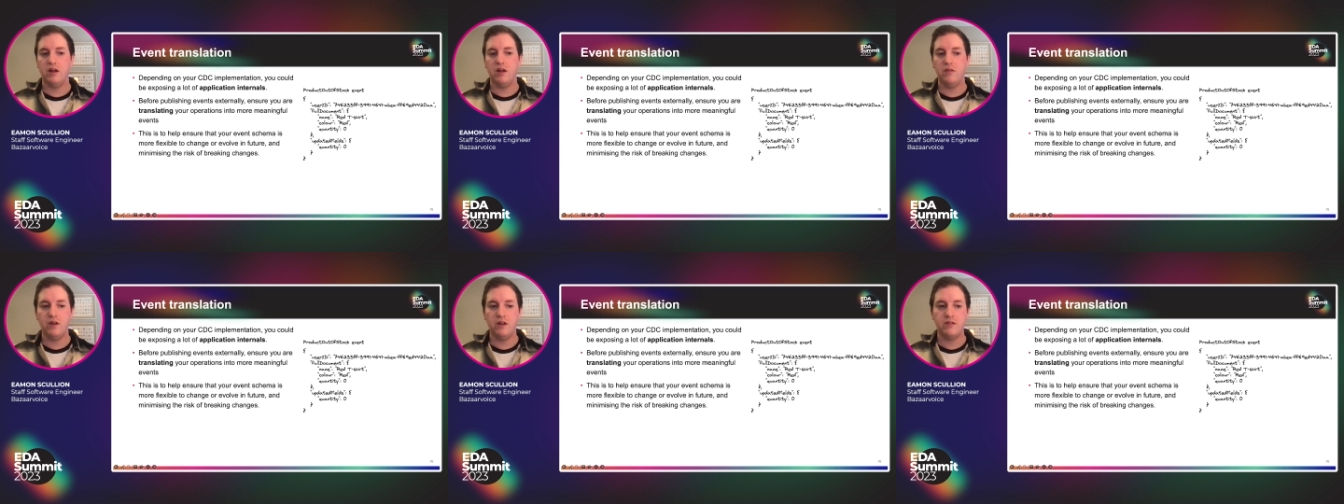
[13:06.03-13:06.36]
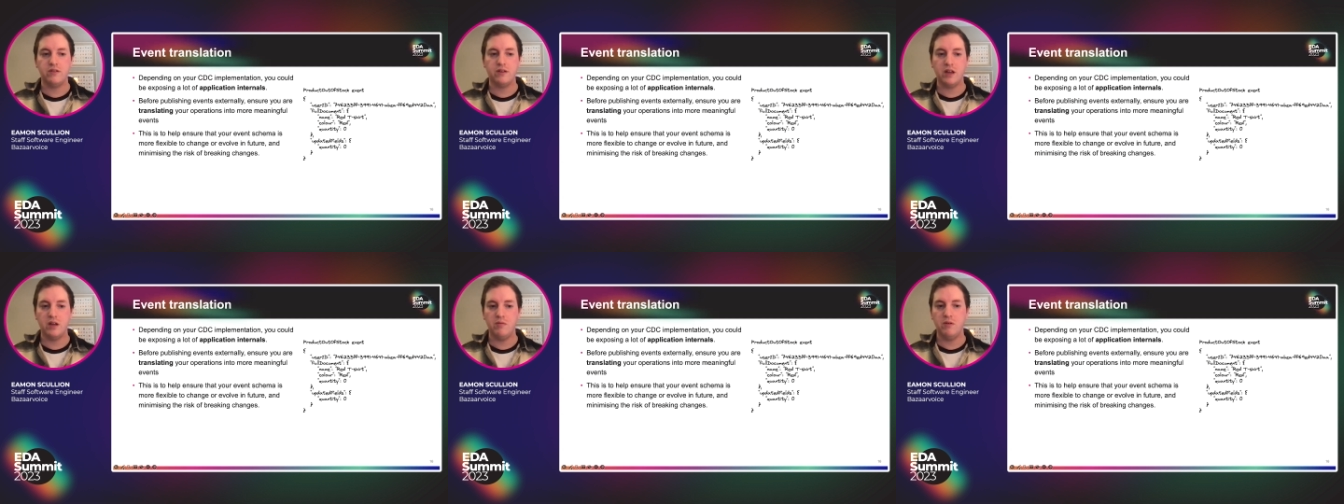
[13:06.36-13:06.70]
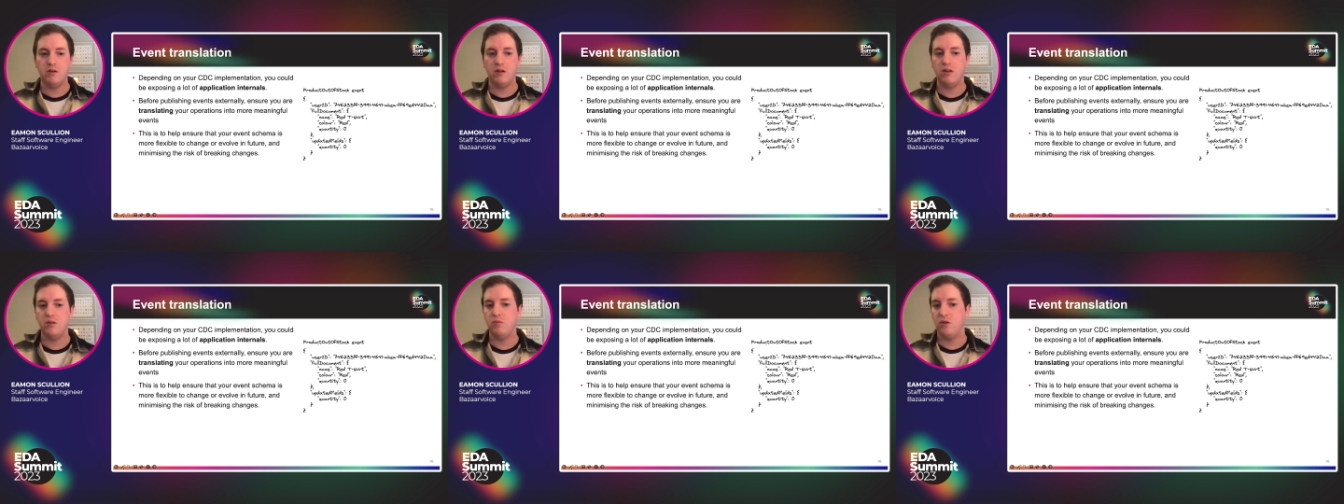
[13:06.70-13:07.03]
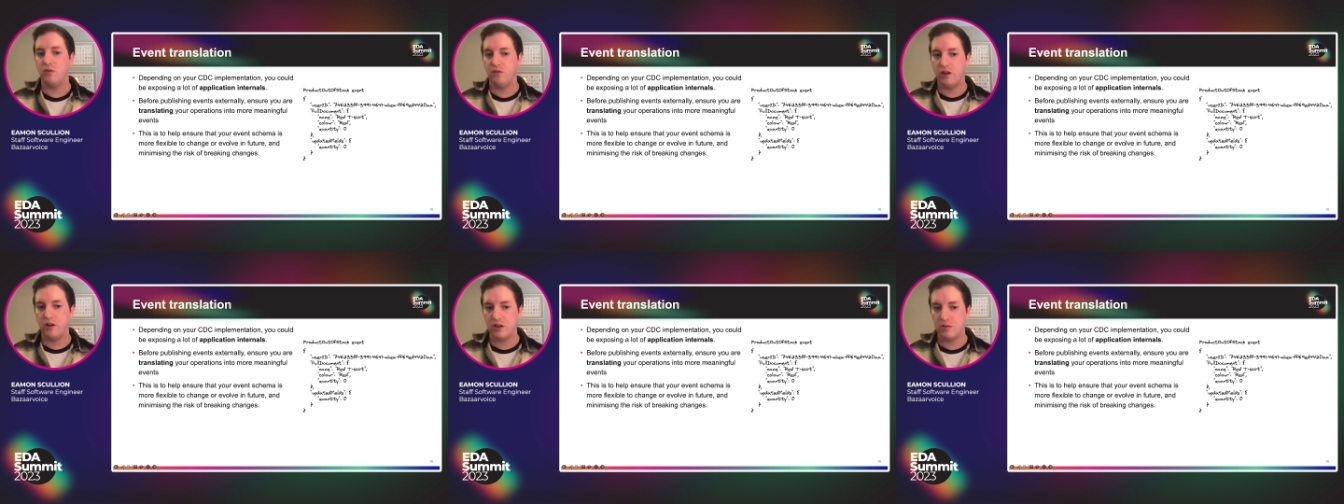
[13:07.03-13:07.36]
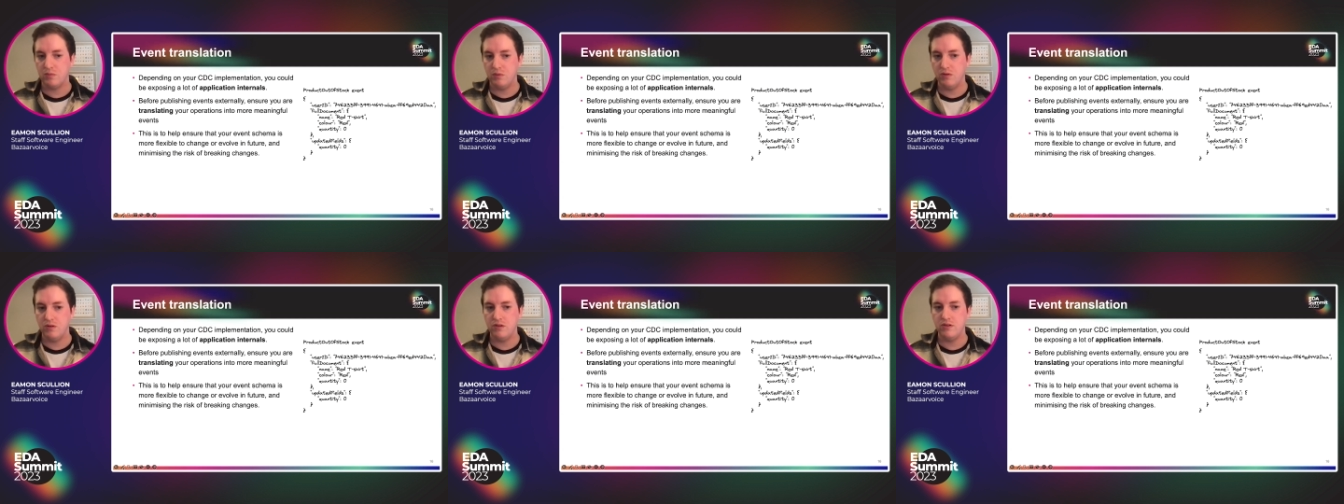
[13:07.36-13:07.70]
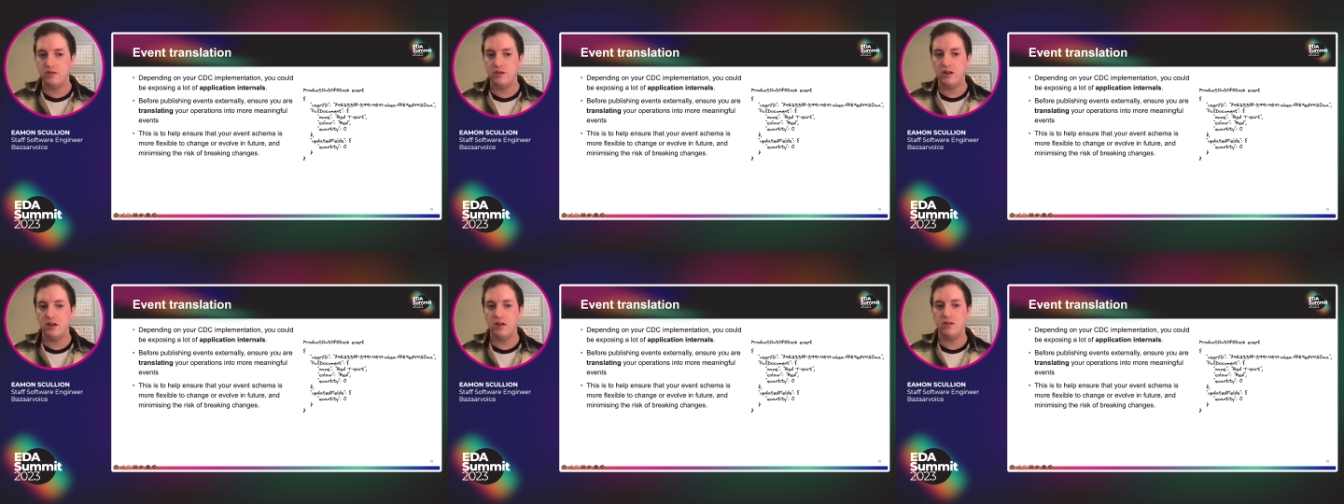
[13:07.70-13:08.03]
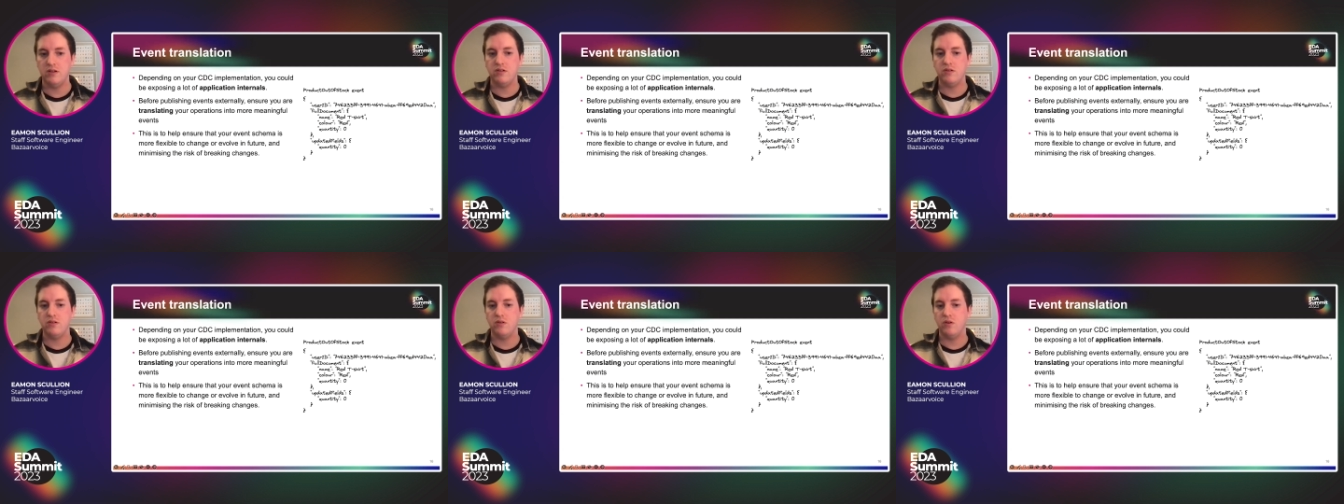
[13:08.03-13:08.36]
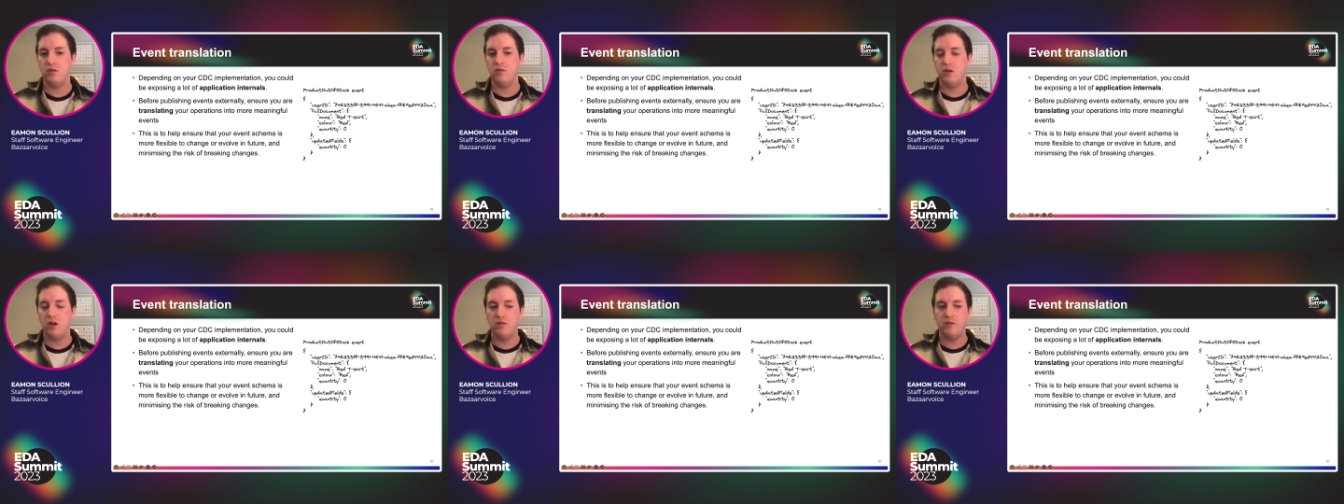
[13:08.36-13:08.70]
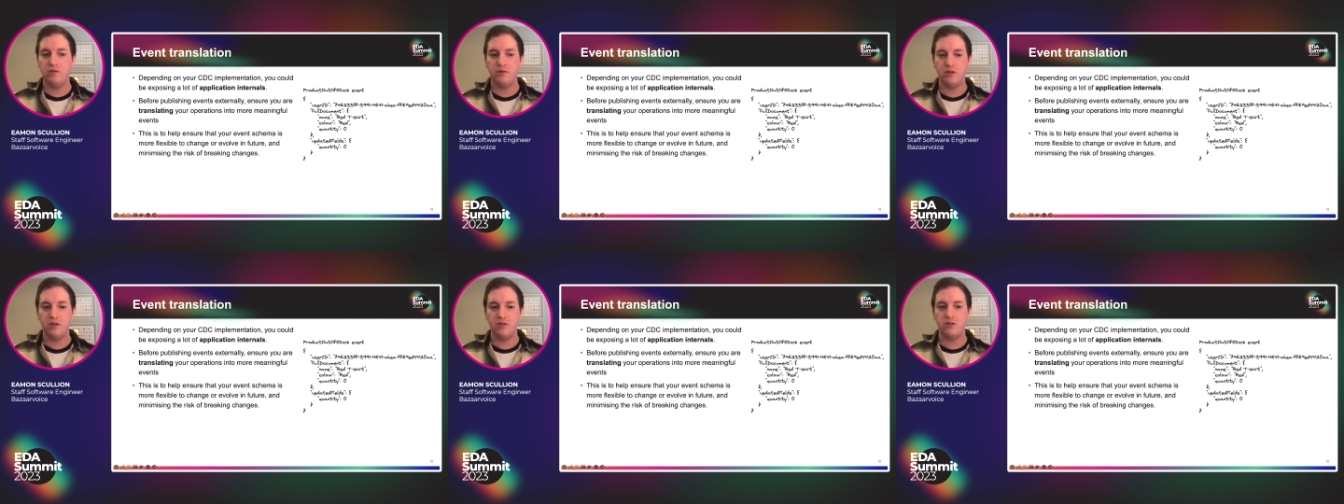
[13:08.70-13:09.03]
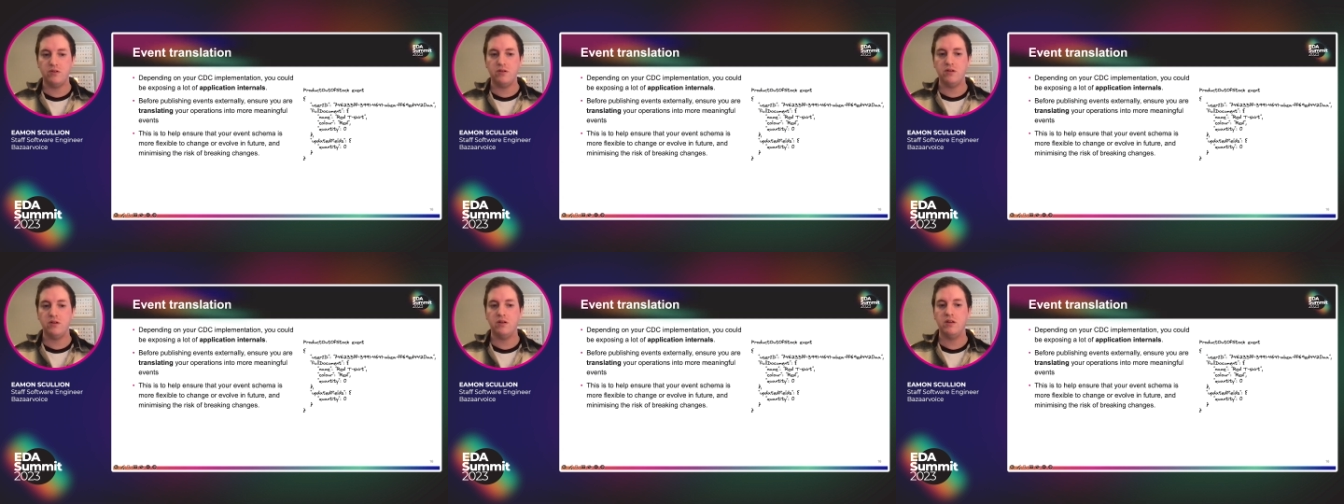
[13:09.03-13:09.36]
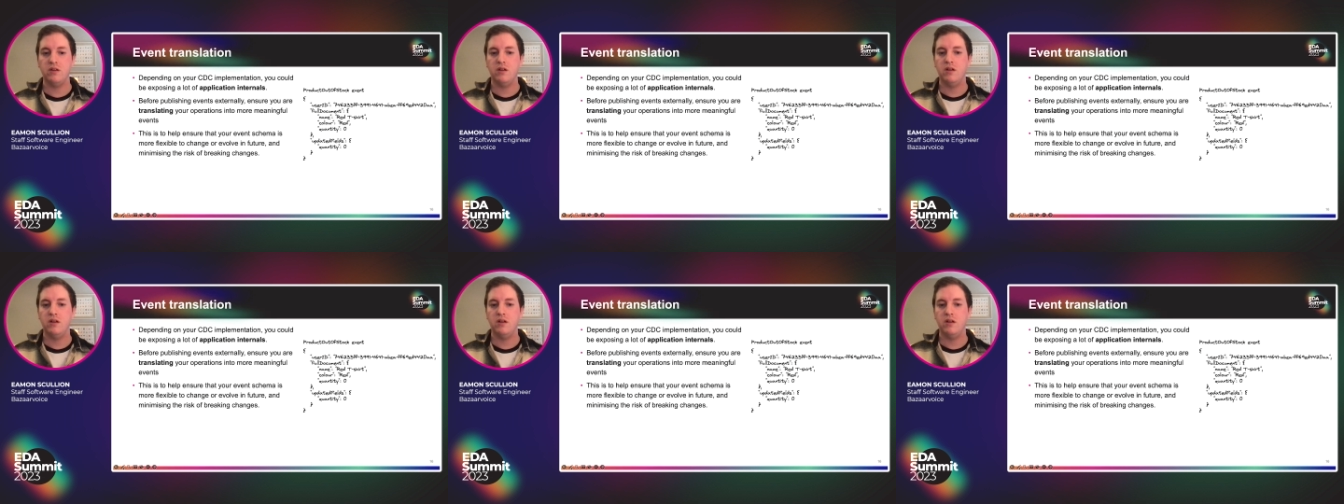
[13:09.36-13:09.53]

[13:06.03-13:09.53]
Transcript: event schema is more flexible to change or evolve in future.